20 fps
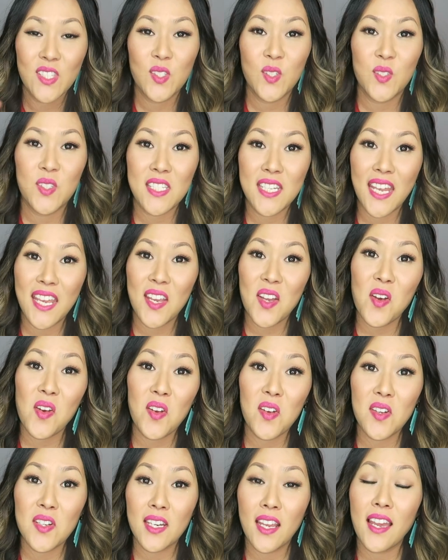So staying
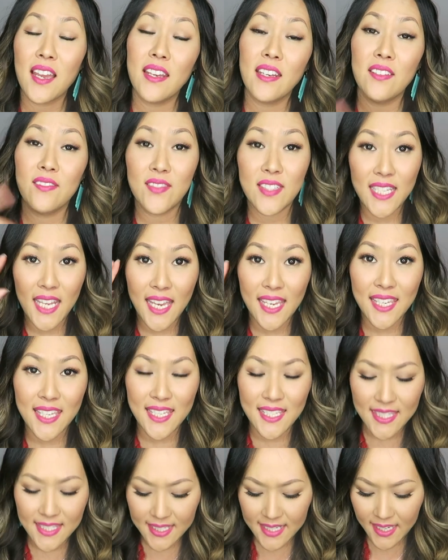on kind of
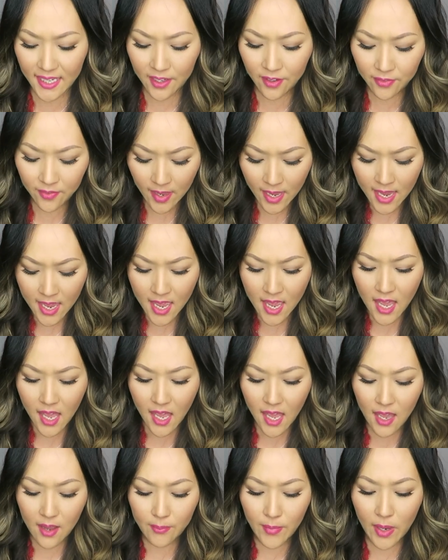techie stuff,
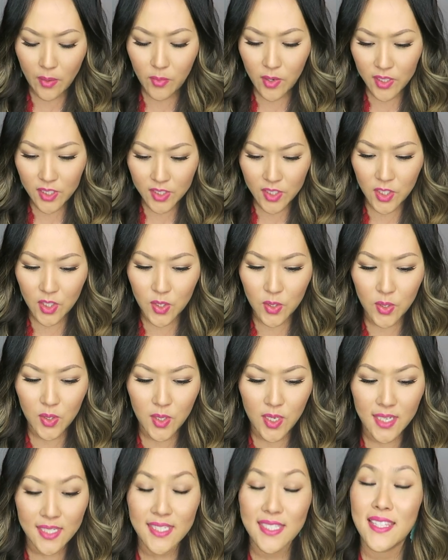um, I wanted to show
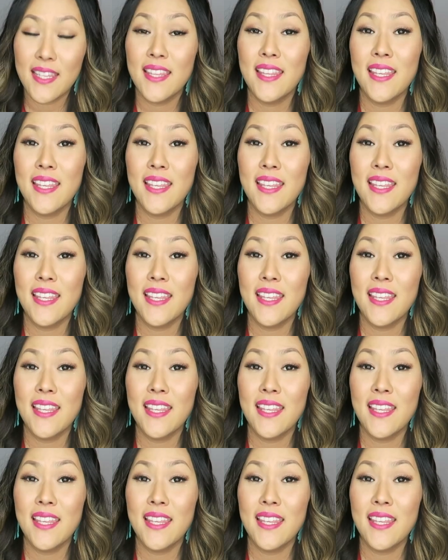you guys